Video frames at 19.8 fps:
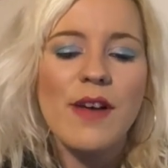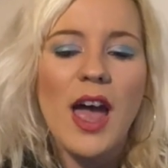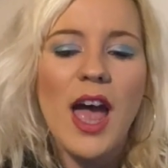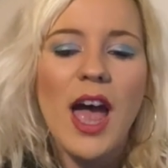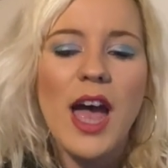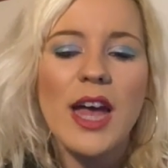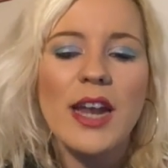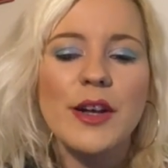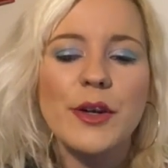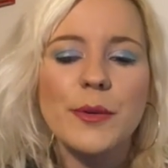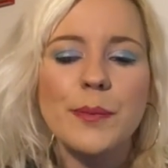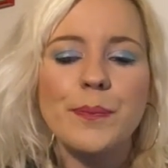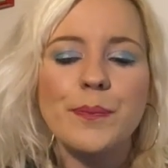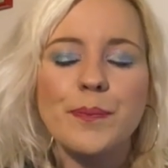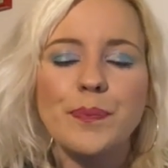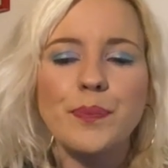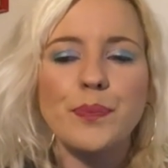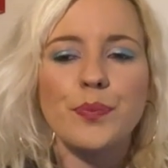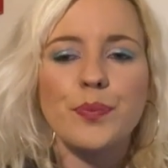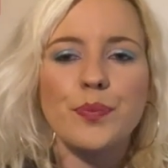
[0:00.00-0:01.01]
And
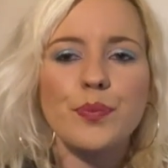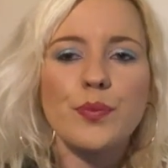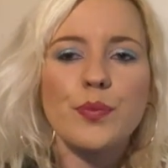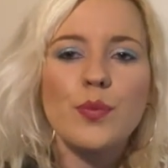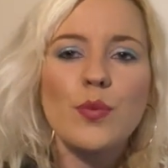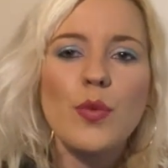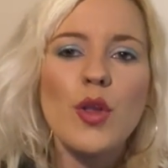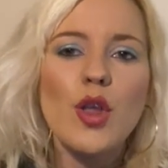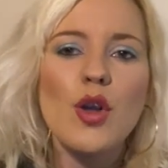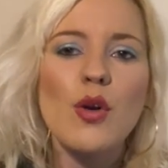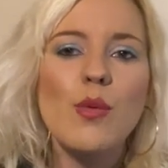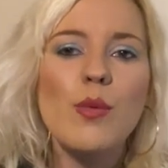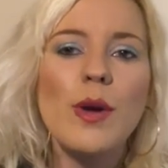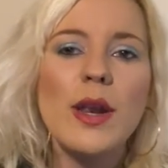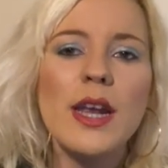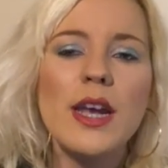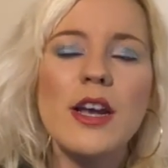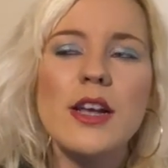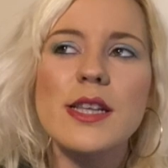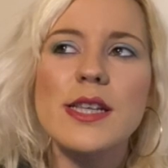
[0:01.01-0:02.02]

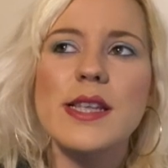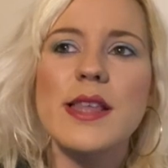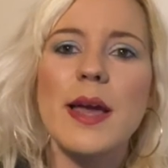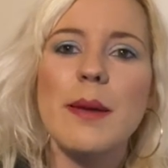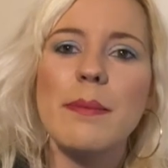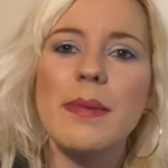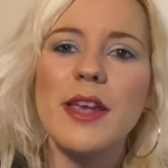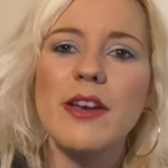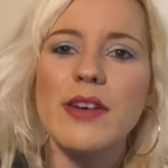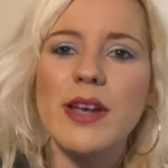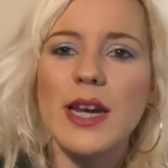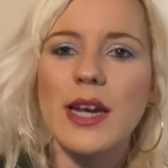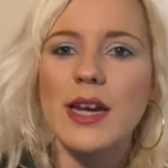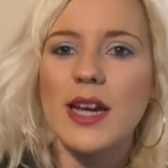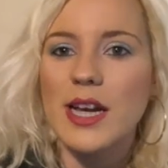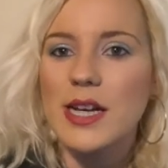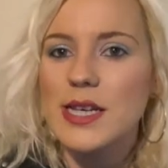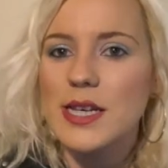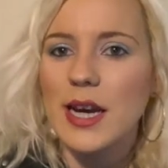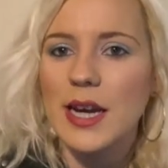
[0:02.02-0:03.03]
when it got to that period in
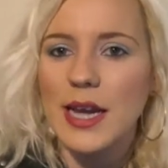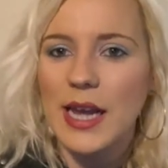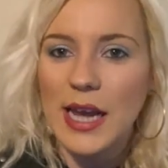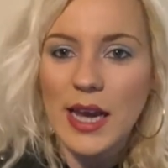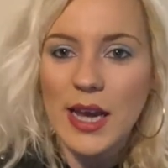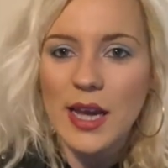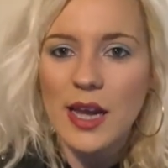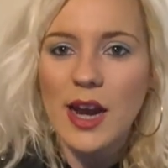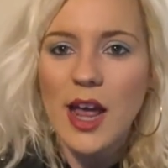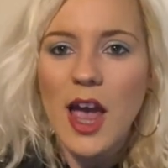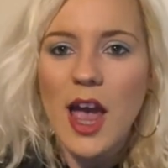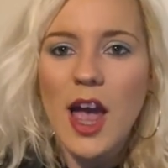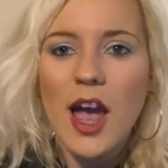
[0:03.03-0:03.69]
1998,